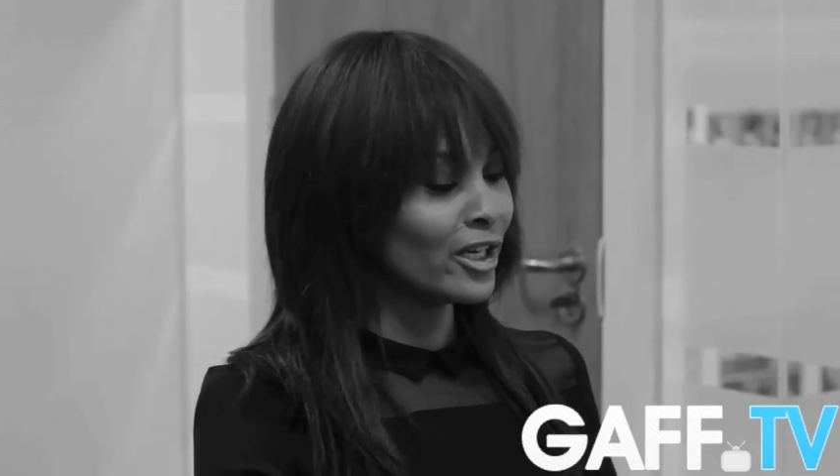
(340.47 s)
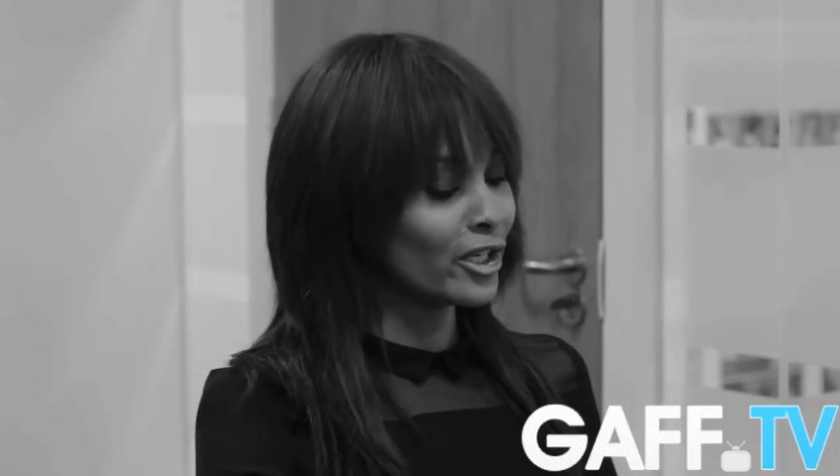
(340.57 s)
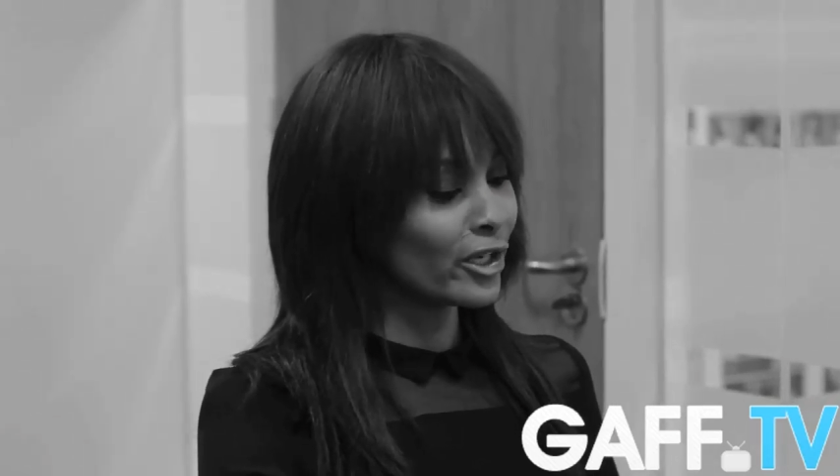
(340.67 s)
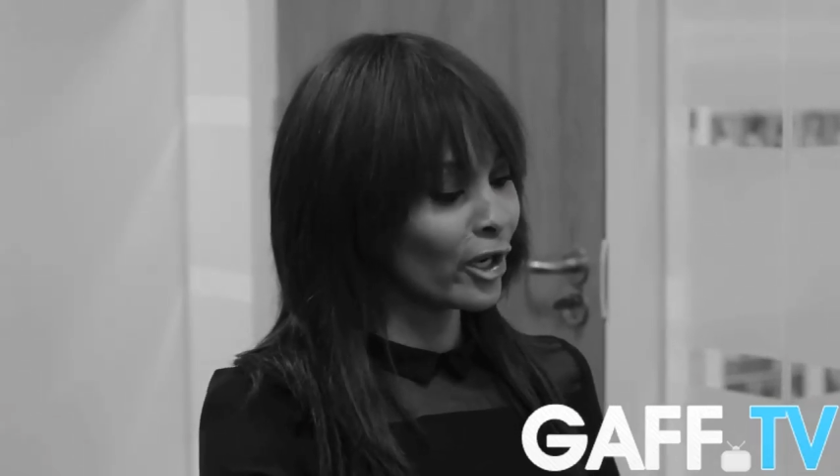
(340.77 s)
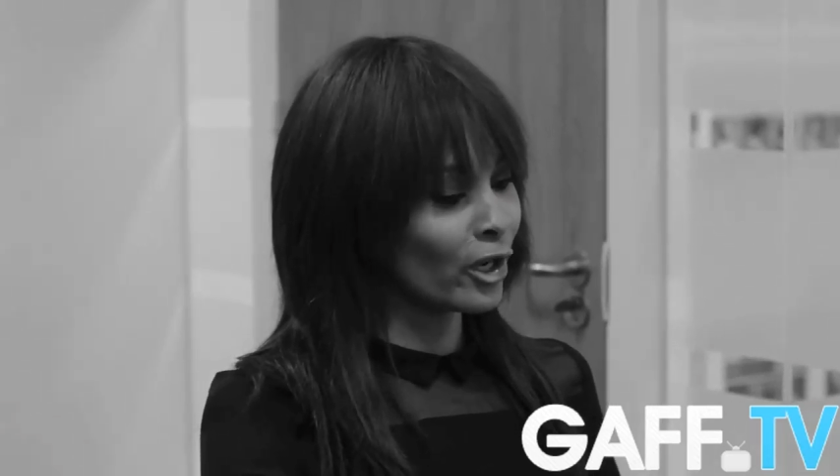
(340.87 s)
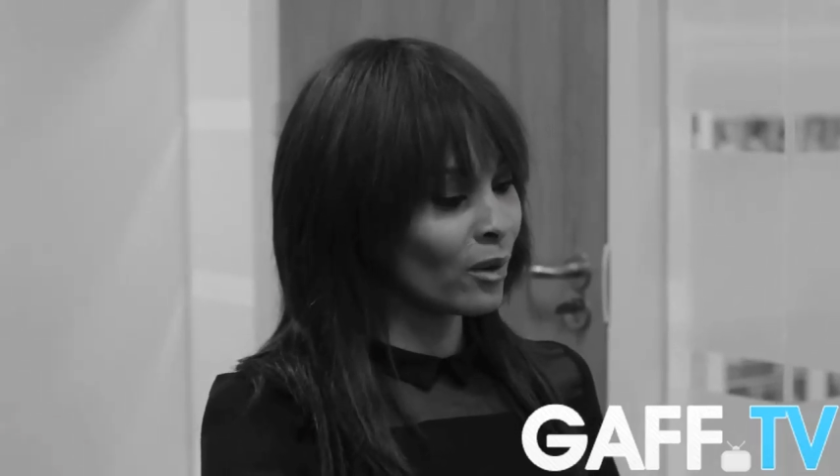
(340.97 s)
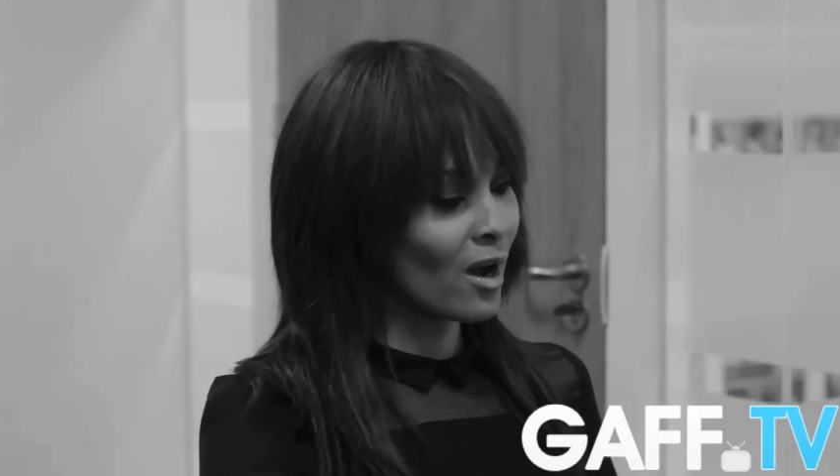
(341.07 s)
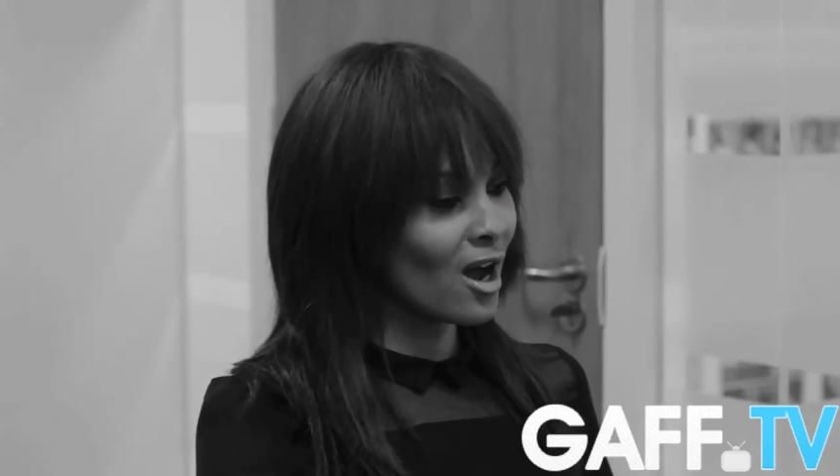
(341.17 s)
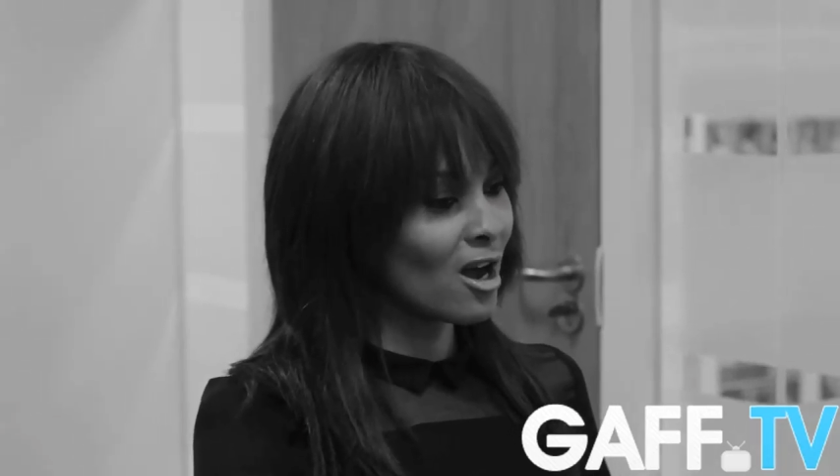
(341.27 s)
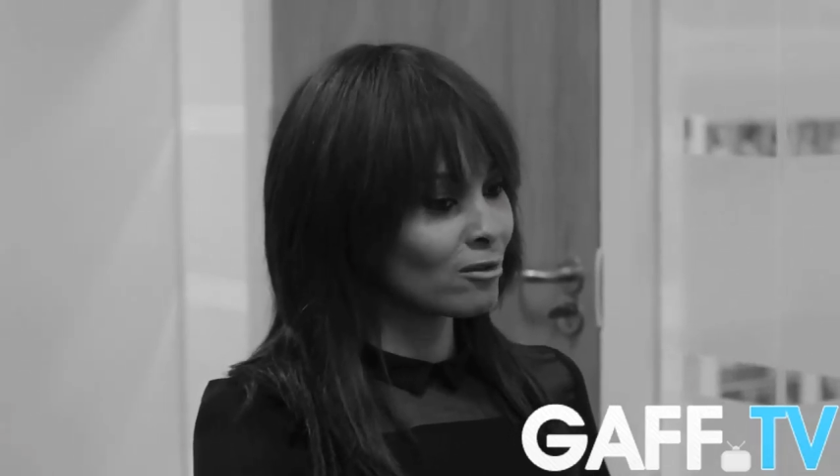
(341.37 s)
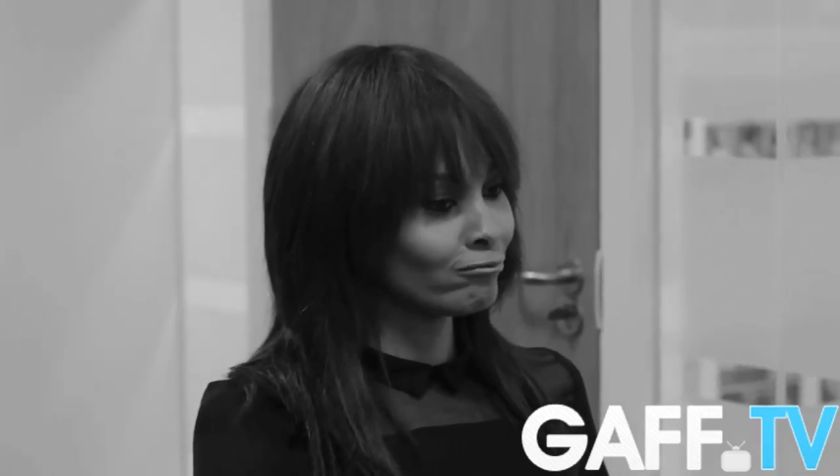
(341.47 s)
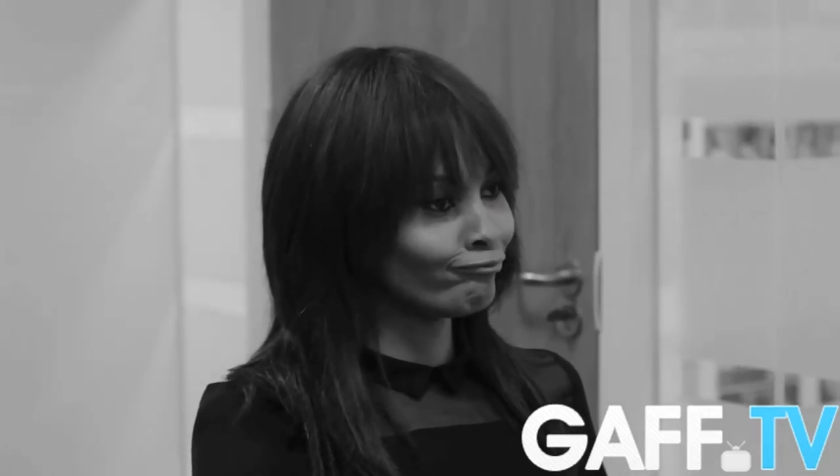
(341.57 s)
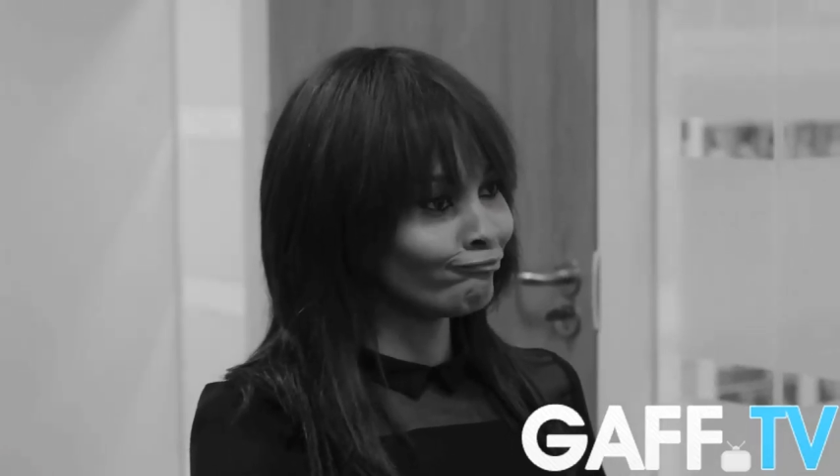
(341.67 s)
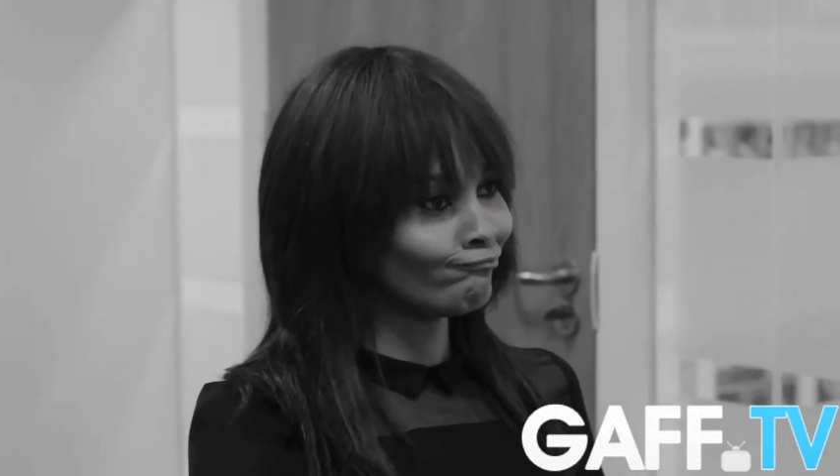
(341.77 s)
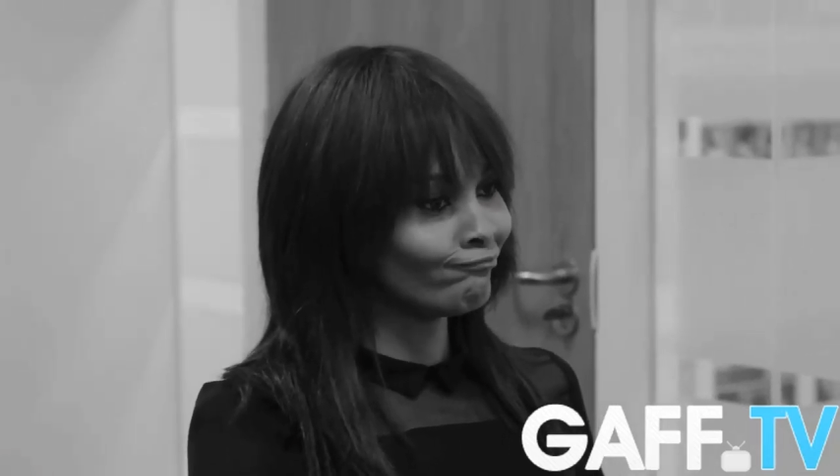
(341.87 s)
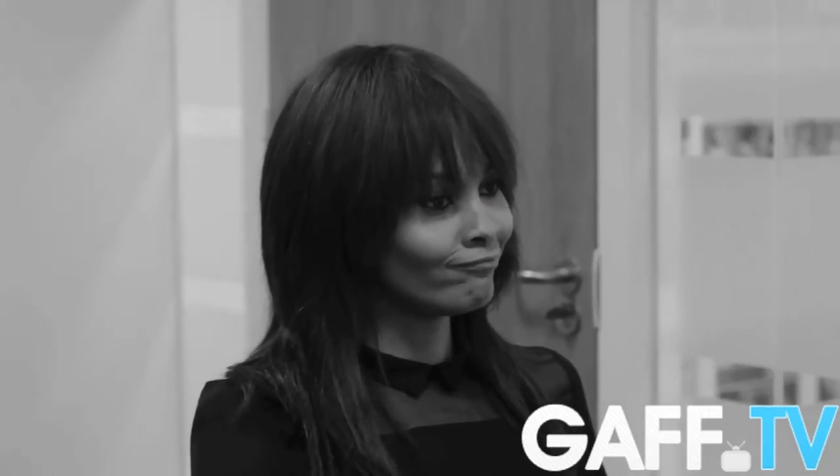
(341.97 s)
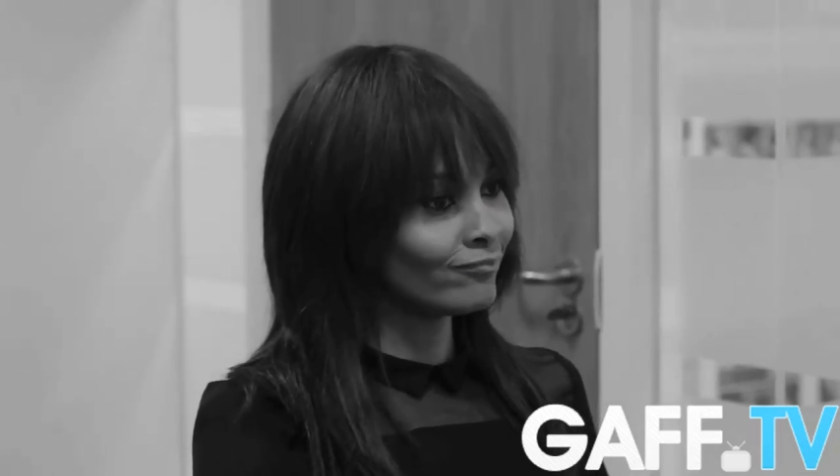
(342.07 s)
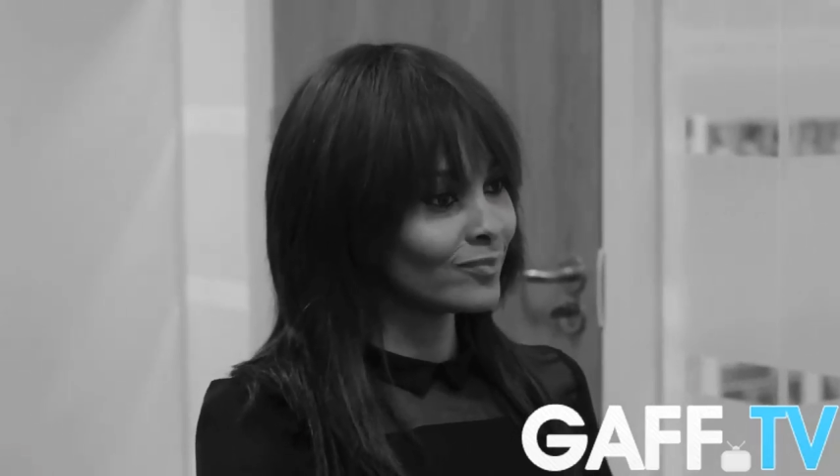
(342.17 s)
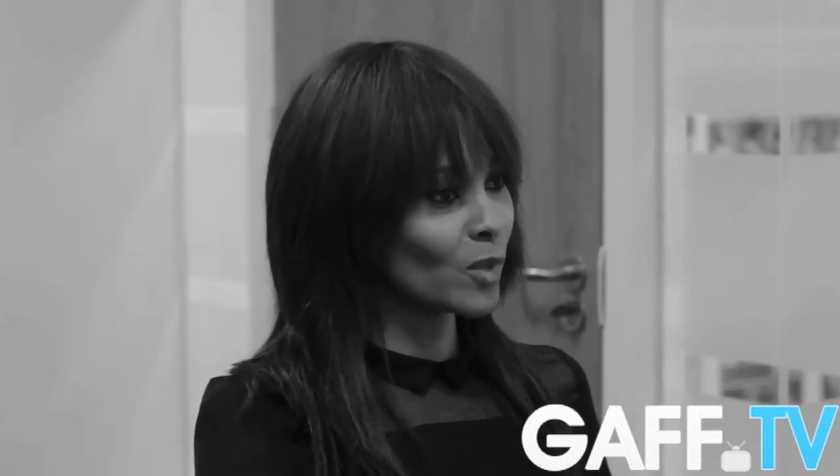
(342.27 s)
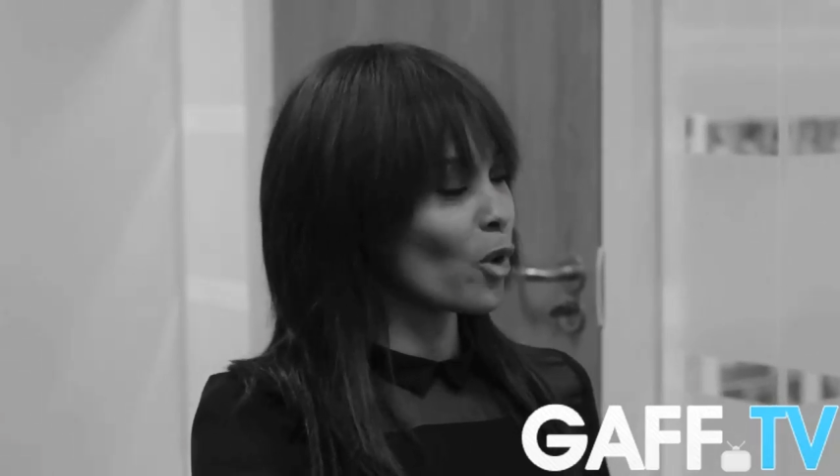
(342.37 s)
you know,
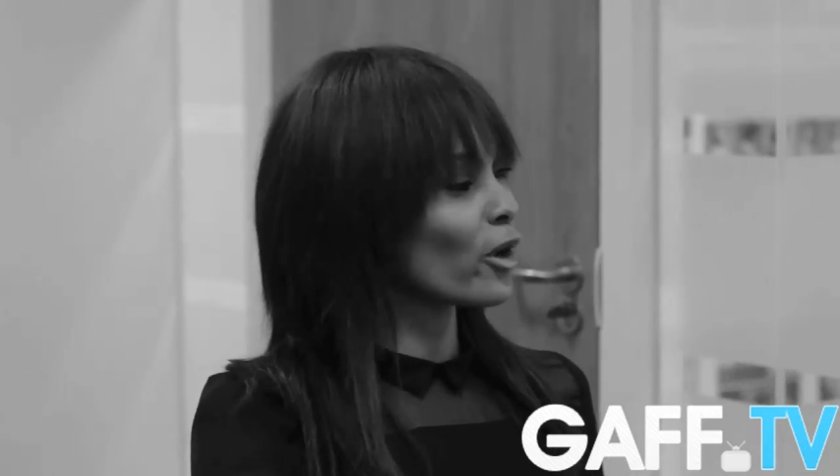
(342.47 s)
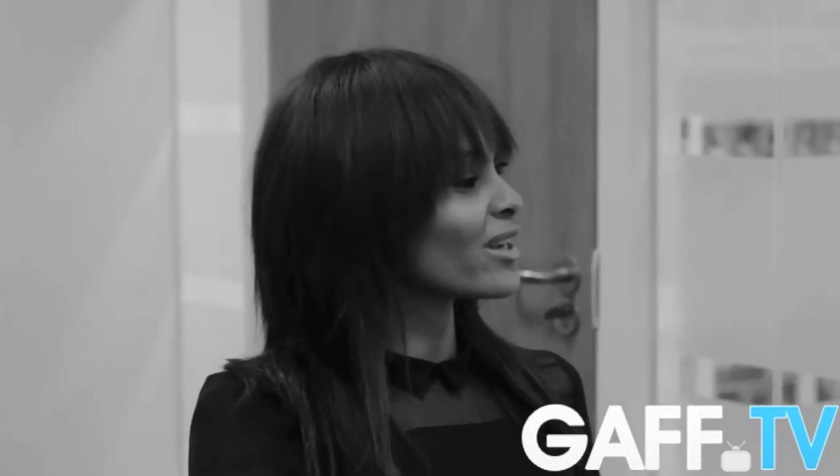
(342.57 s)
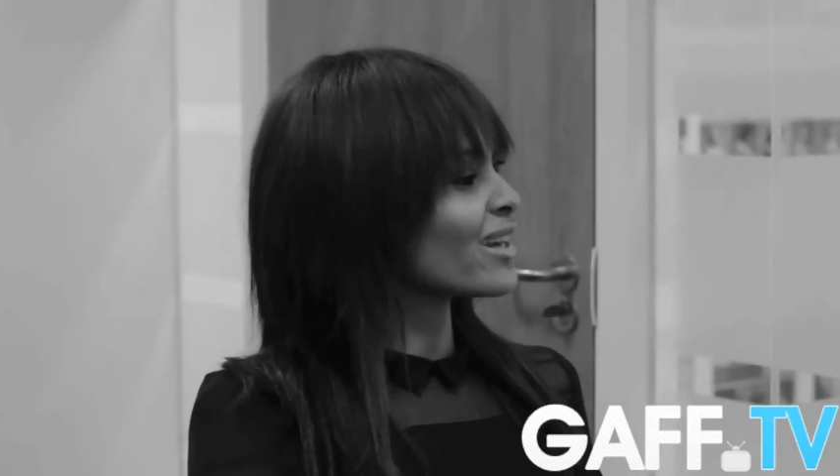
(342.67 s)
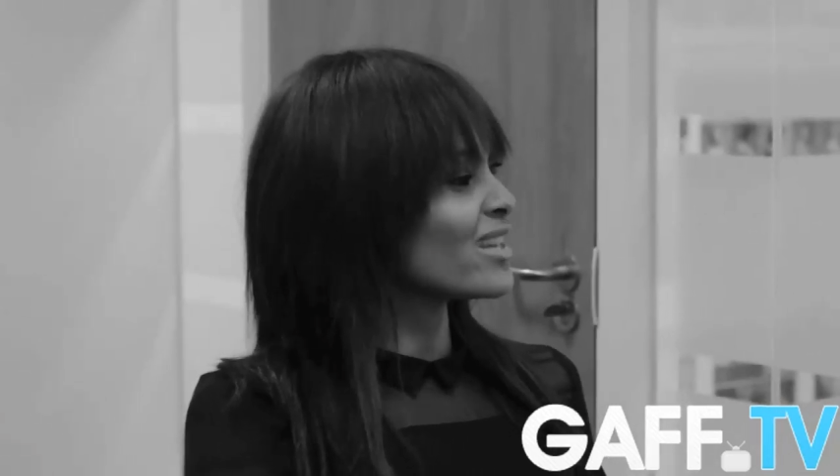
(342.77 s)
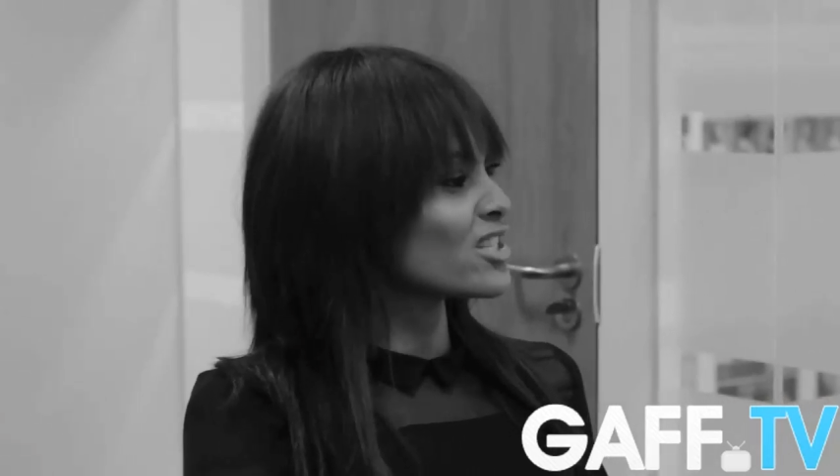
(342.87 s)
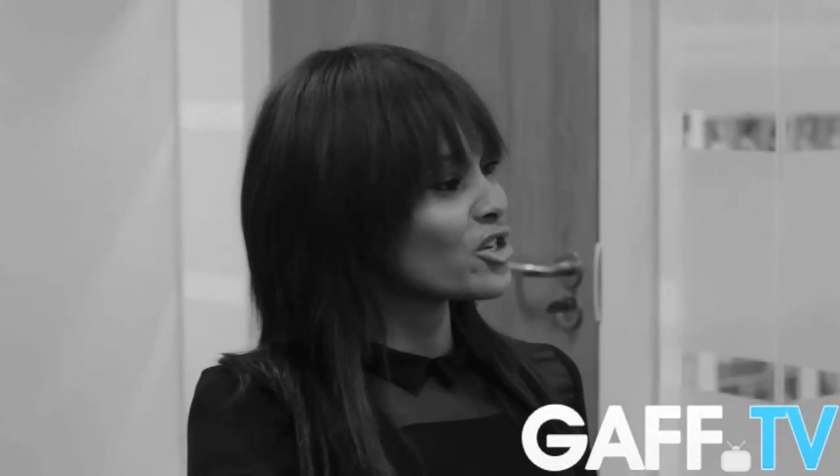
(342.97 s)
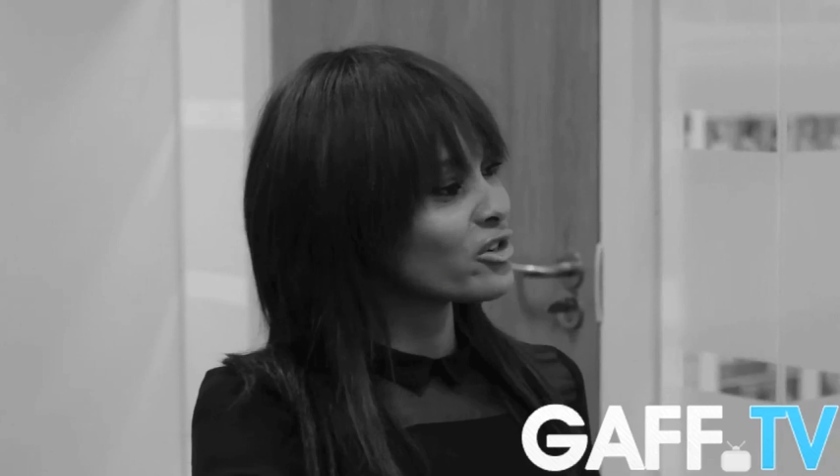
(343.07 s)
organizing your